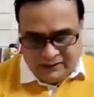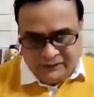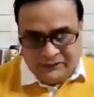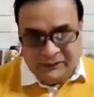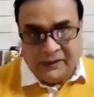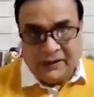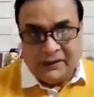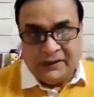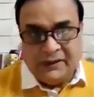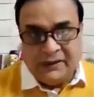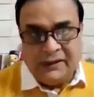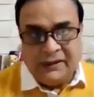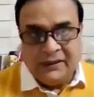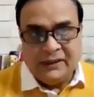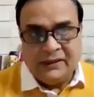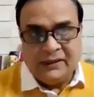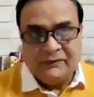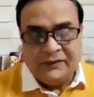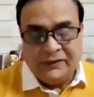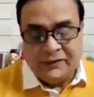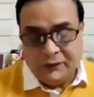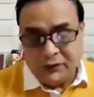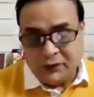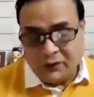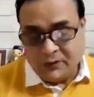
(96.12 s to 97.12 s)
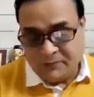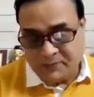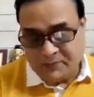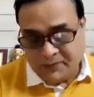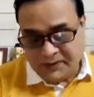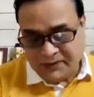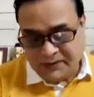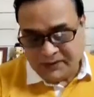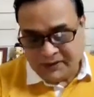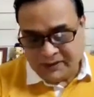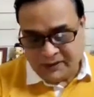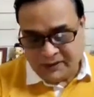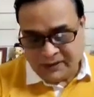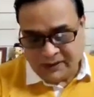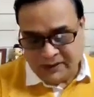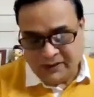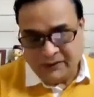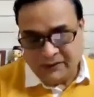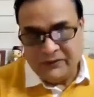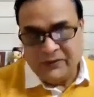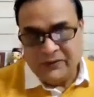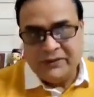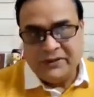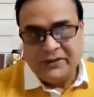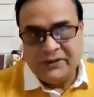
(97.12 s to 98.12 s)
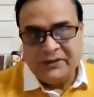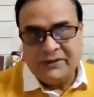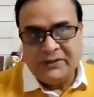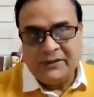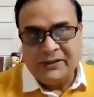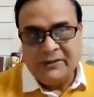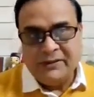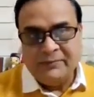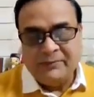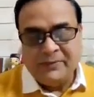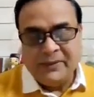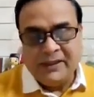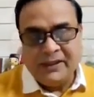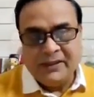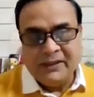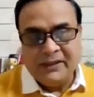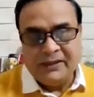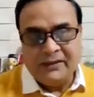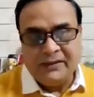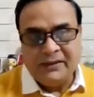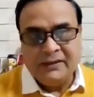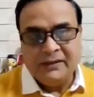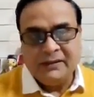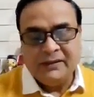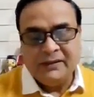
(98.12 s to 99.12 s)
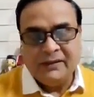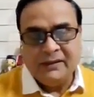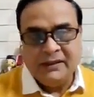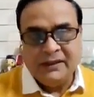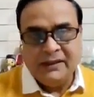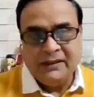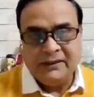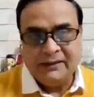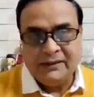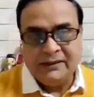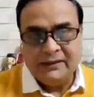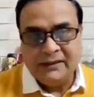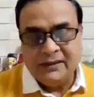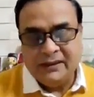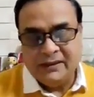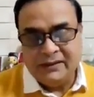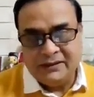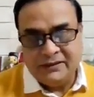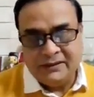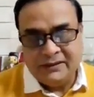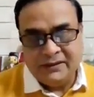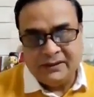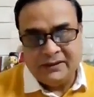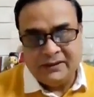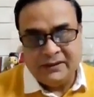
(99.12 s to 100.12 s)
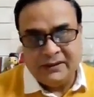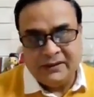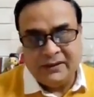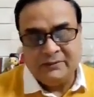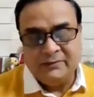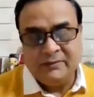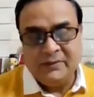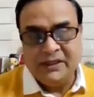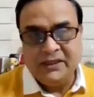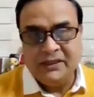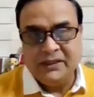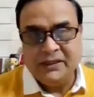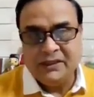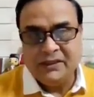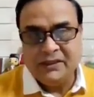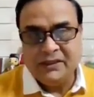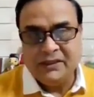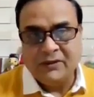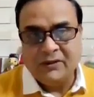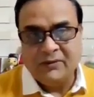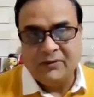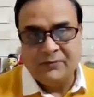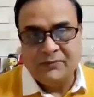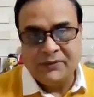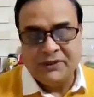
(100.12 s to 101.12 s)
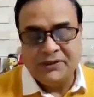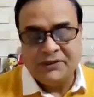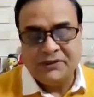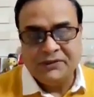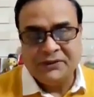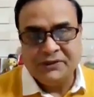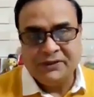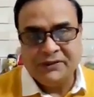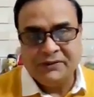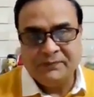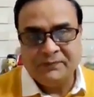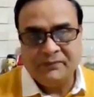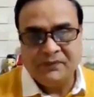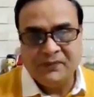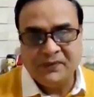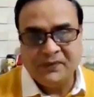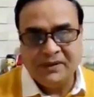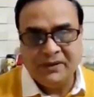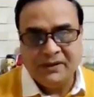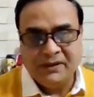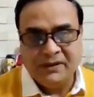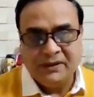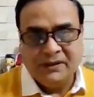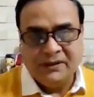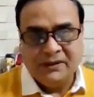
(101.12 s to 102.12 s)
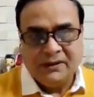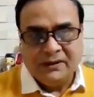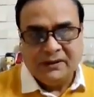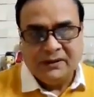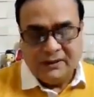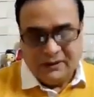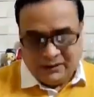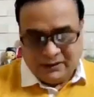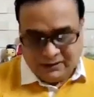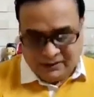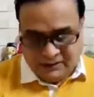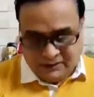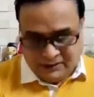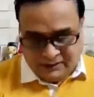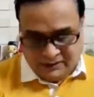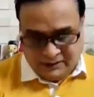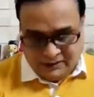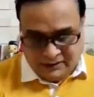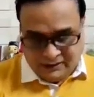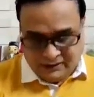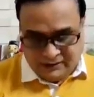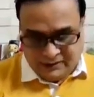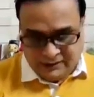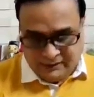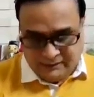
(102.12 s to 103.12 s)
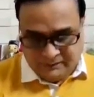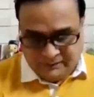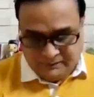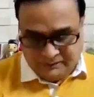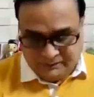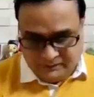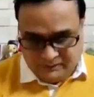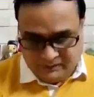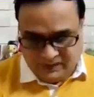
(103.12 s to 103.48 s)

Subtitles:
for the given topic, which is CPEC, Agriculture and Mining Cooperation. There